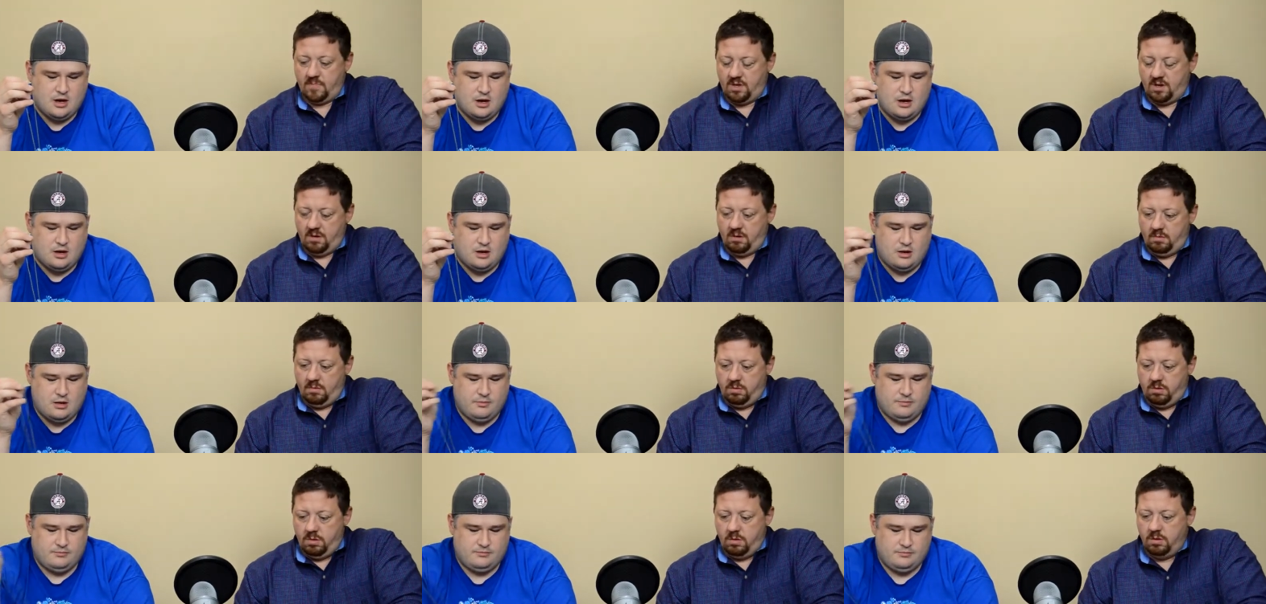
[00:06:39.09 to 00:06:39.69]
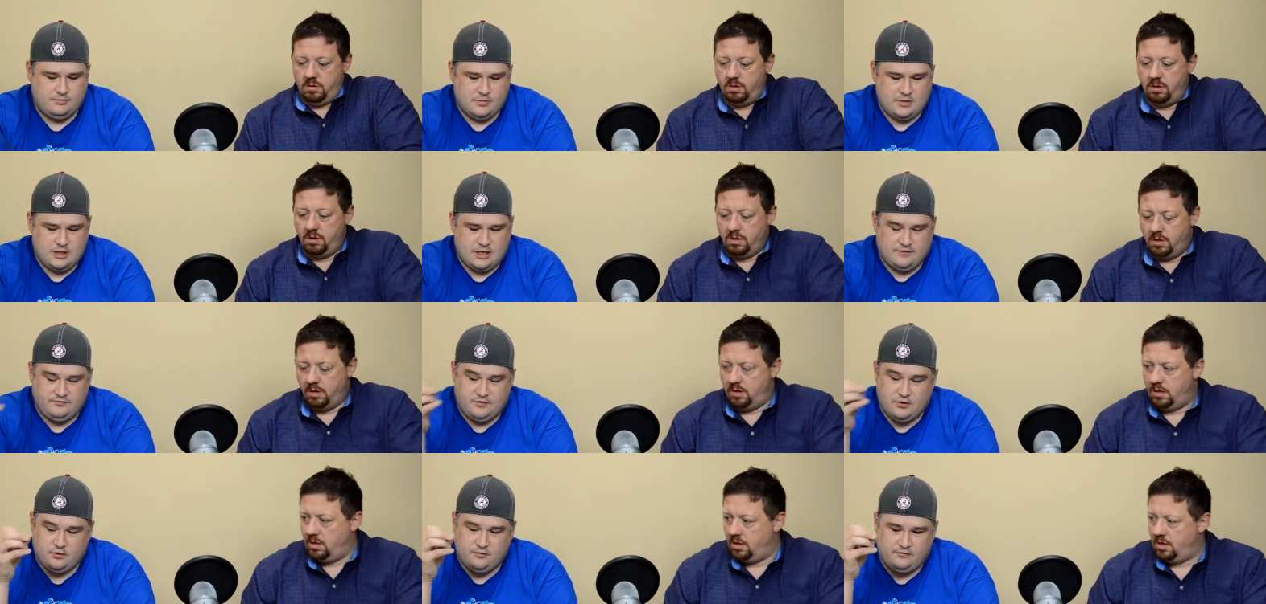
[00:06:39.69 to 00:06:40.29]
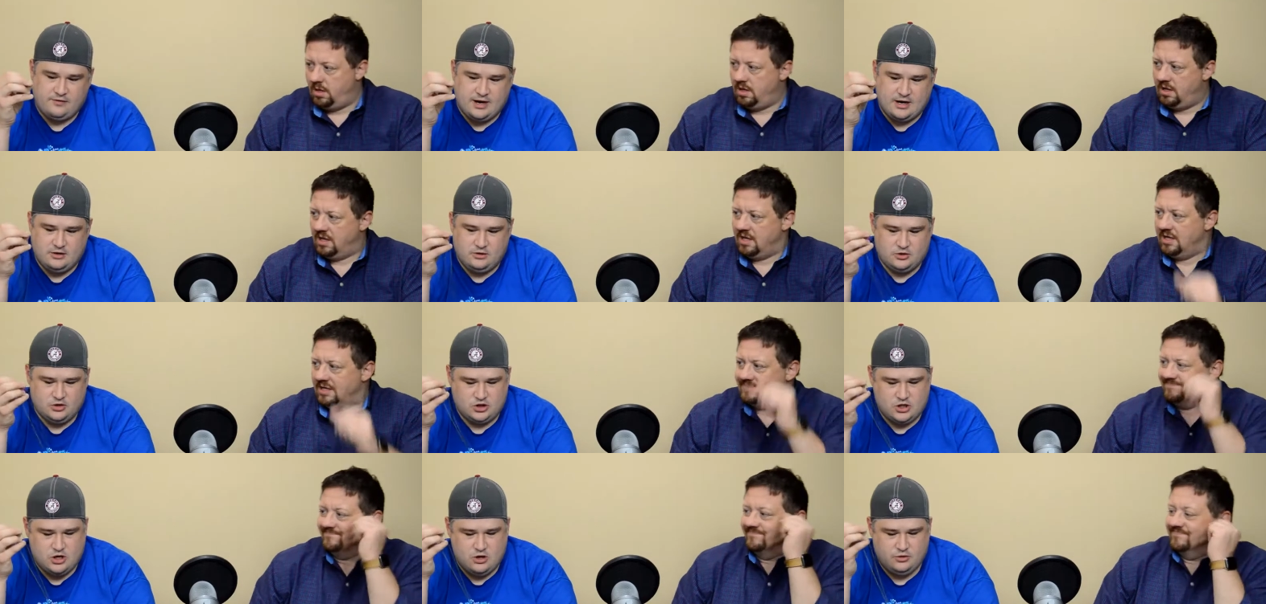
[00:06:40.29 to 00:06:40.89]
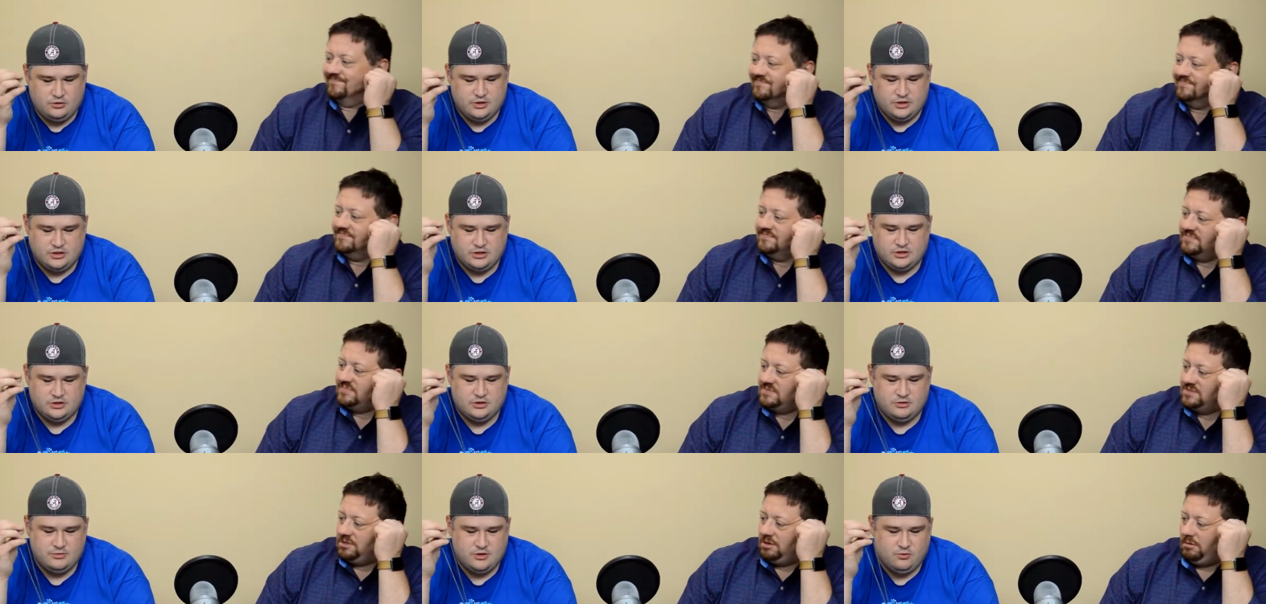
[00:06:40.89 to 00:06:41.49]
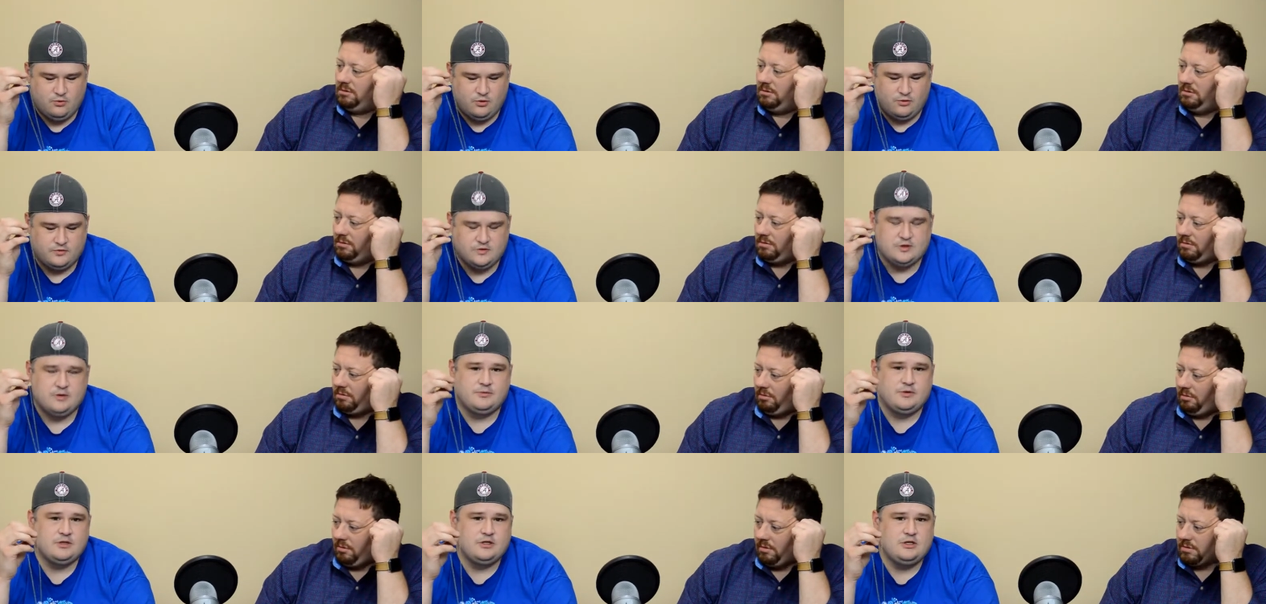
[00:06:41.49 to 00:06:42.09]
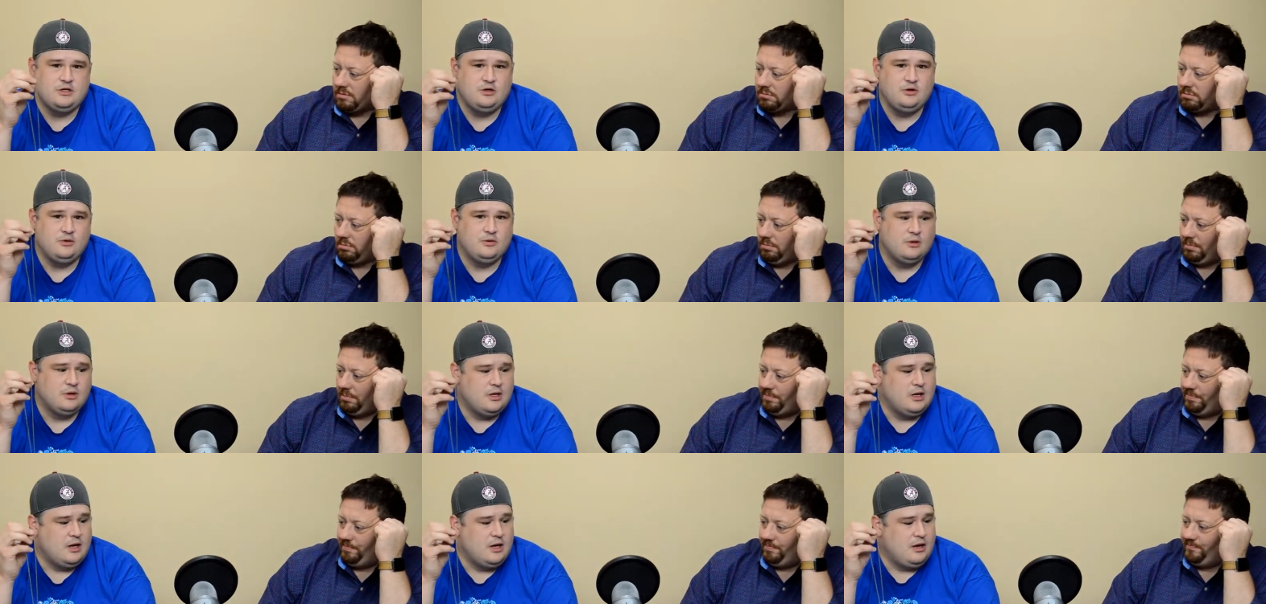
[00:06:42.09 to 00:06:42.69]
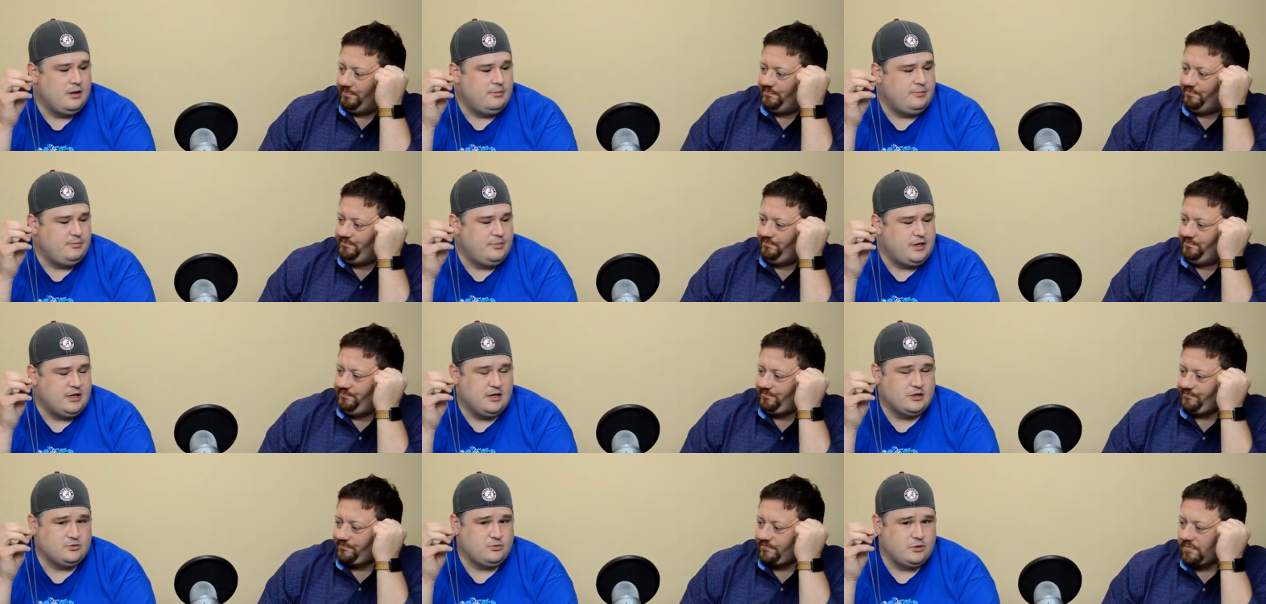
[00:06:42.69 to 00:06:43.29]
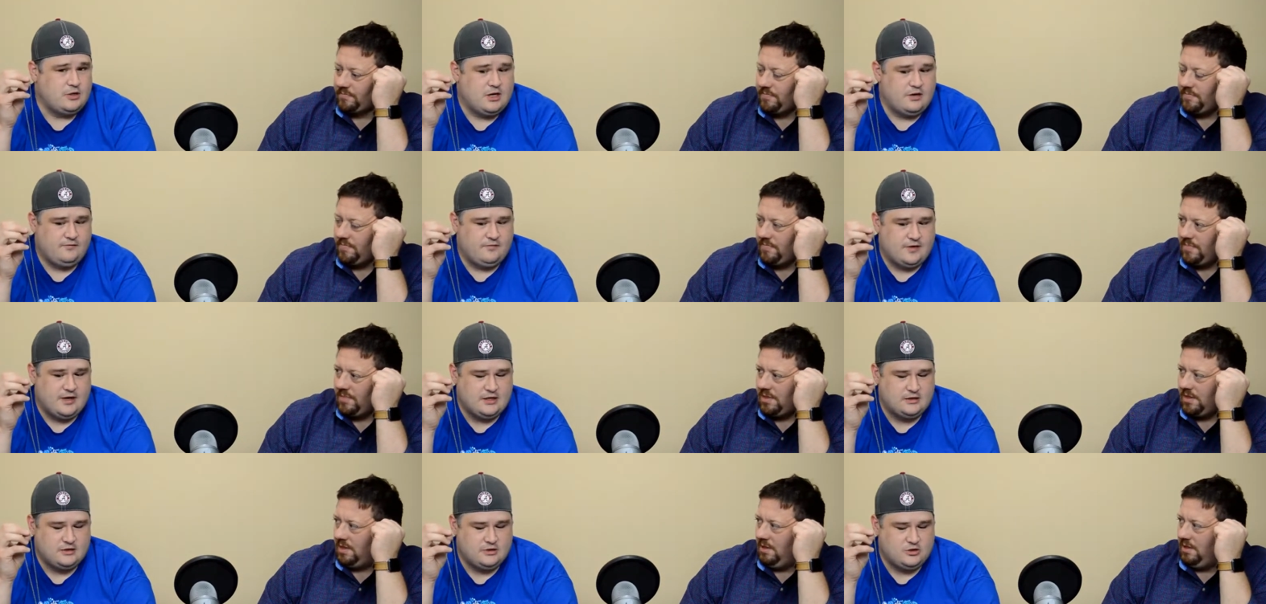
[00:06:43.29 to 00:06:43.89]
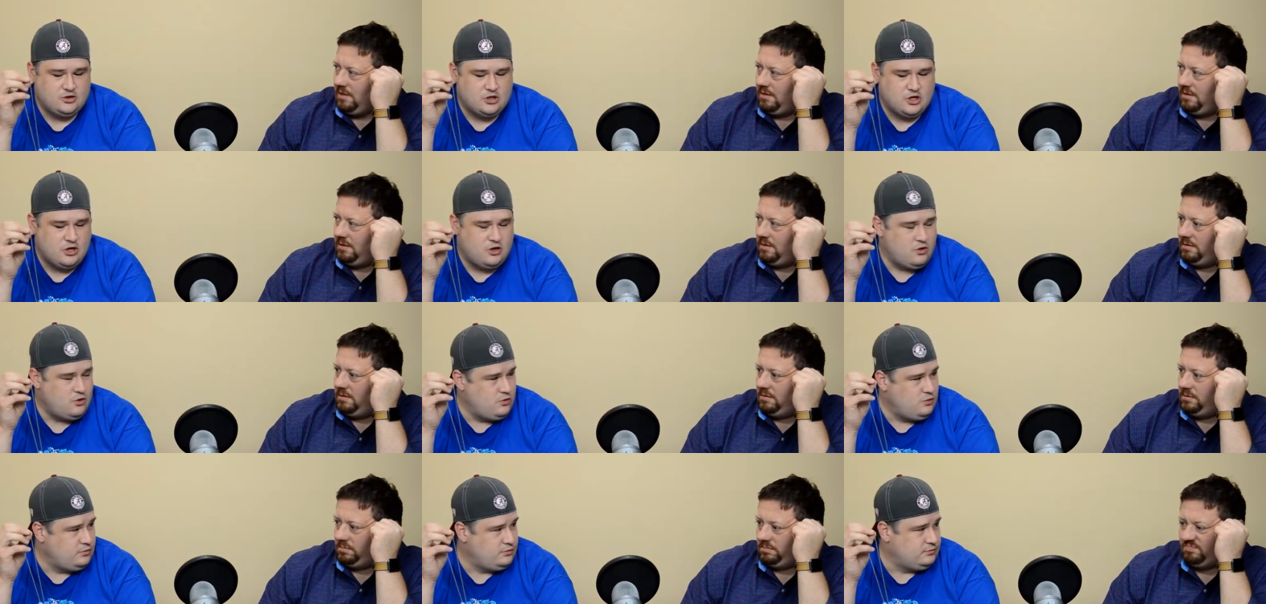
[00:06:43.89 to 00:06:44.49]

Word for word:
Speaker 1: Um, if you're a fan of the show, this is going to be worth something to you. Because we're not fans of the show,